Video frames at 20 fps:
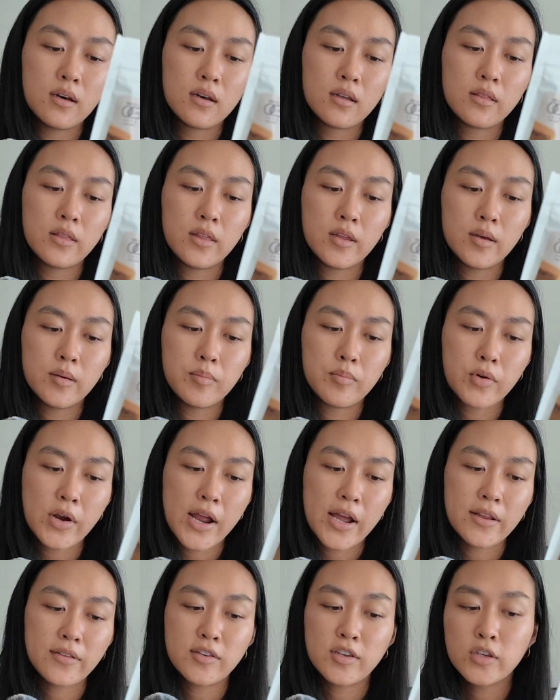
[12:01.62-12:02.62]
the
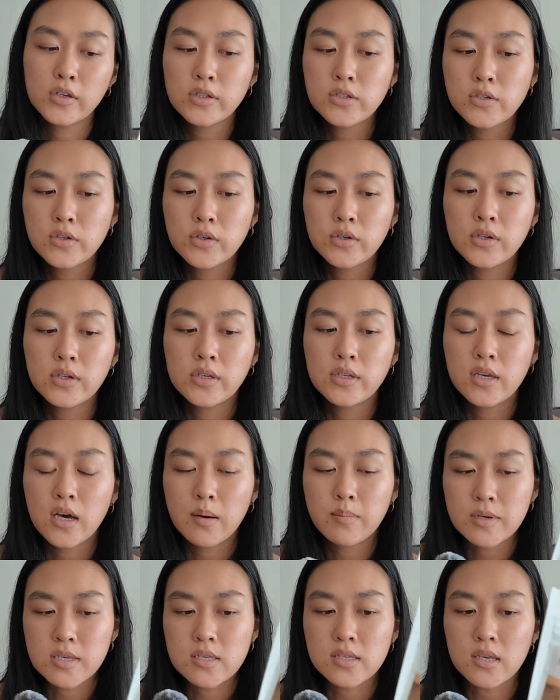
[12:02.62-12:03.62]
brand Kyoto
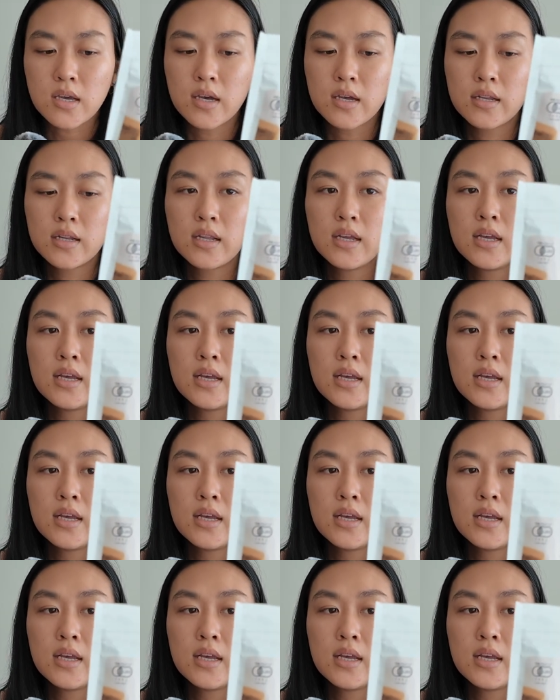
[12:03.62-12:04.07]
Yamasan.